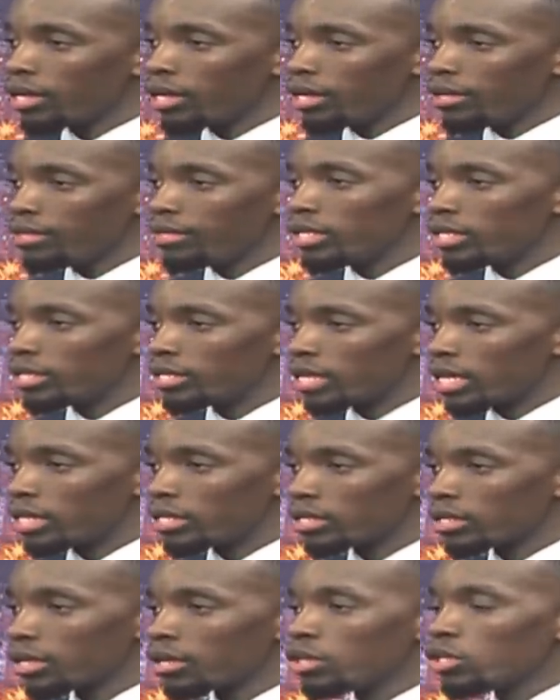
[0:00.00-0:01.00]
In this
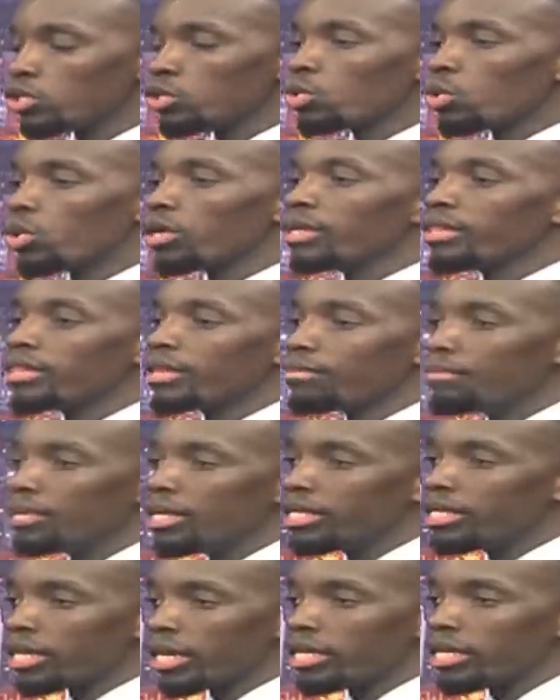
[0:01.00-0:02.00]
sense, you're in the
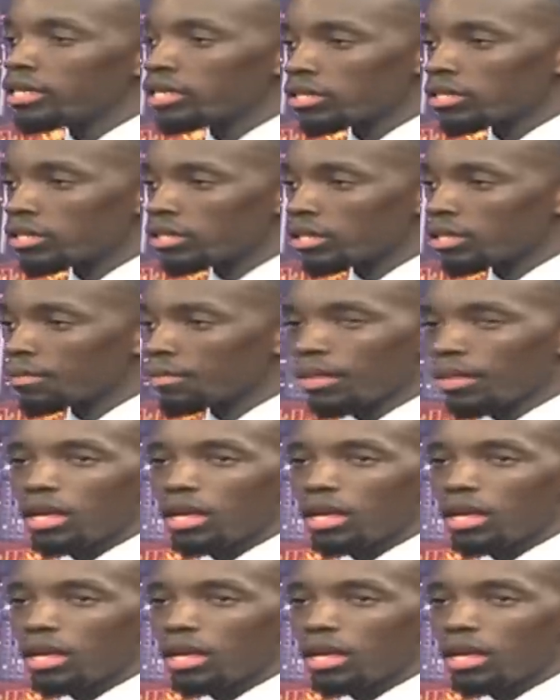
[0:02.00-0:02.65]
media industry.